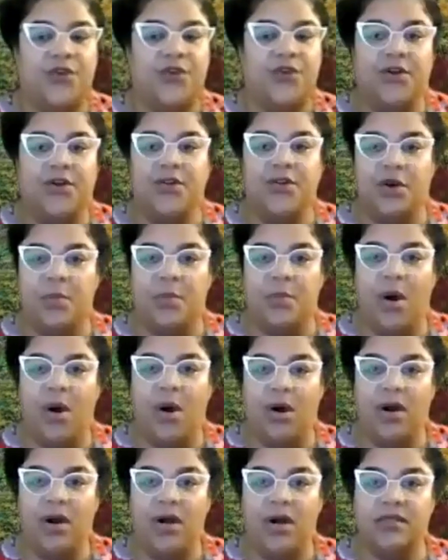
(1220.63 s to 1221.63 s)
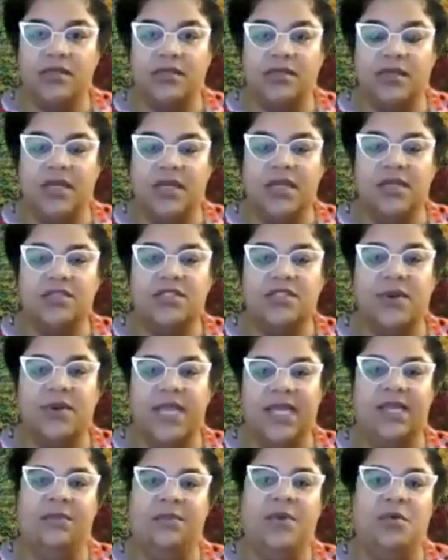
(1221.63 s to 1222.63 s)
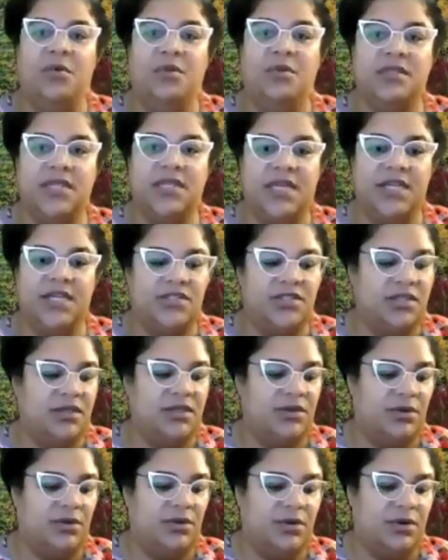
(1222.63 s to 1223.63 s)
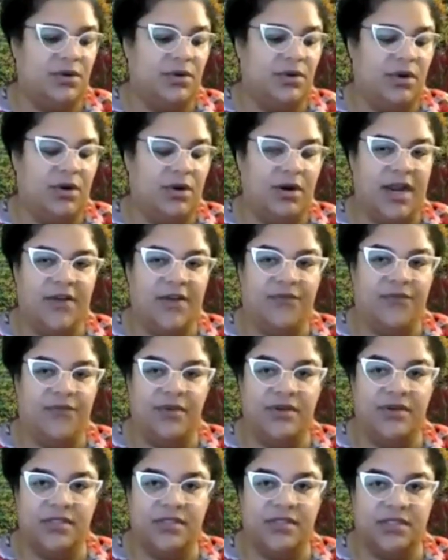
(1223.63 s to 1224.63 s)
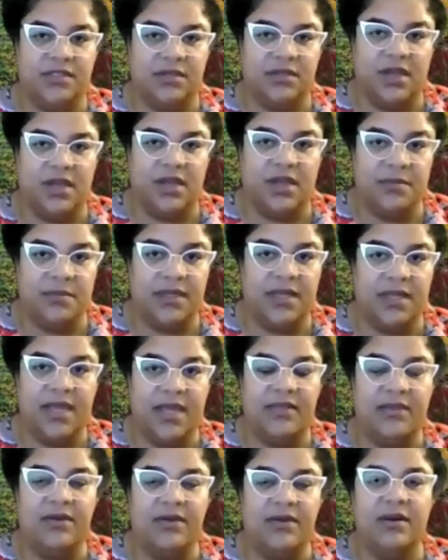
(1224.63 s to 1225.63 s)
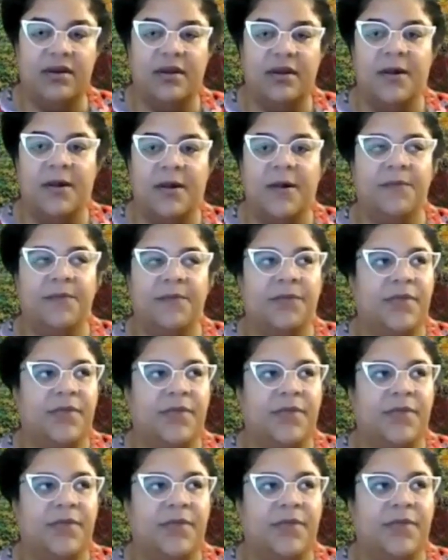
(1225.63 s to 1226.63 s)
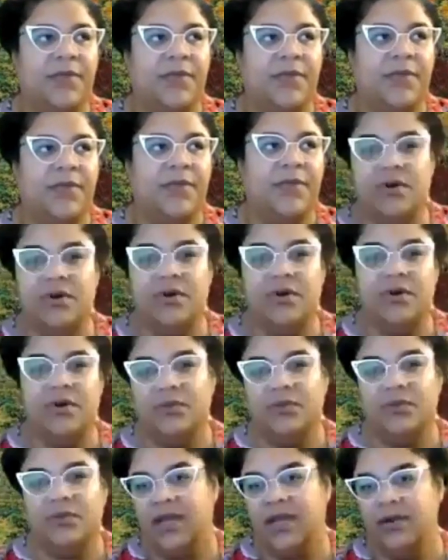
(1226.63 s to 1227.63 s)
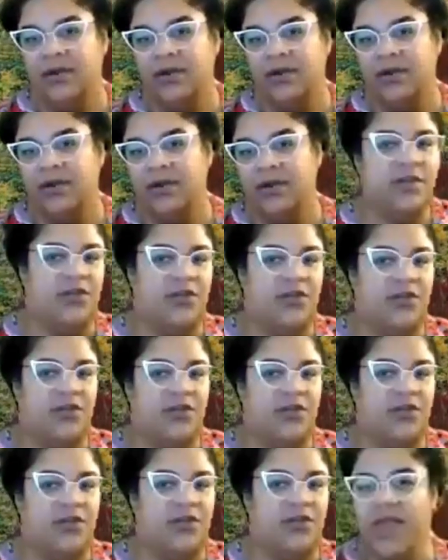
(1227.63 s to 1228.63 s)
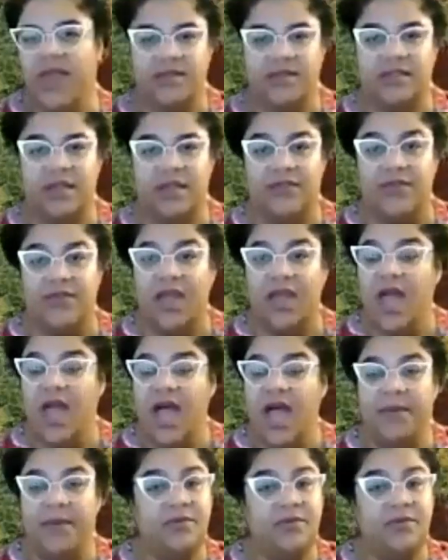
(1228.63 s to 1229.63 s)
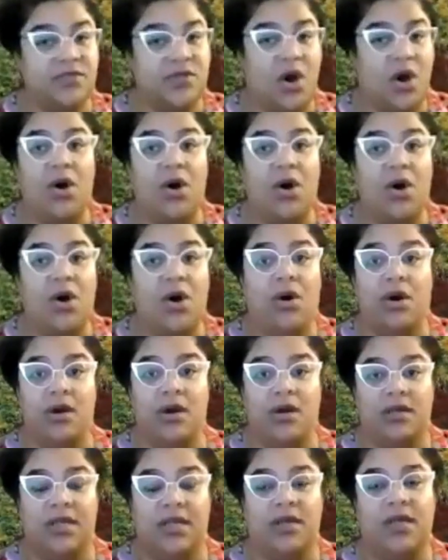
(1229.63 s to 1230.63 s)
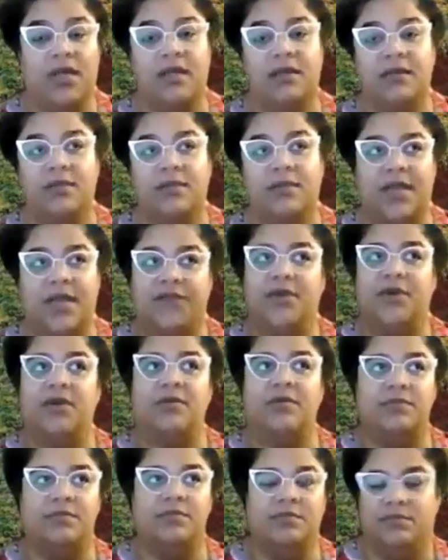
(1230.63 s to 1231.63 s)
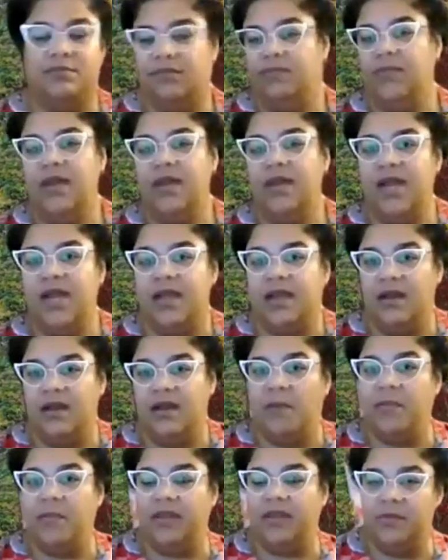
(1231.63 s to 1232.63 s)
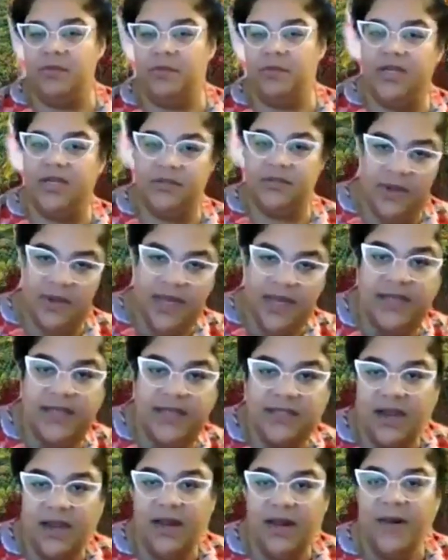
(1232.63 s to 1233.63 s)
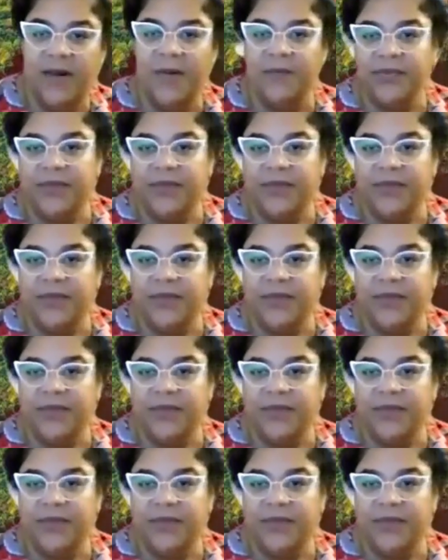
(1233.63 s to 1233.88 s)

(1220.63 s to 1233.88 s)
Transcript: further apart. So any mobilization or efforts to come together, you know, before there was internet and cell phones and all that good stuff, I mean, it was hard. And like if you're in an economically depressed place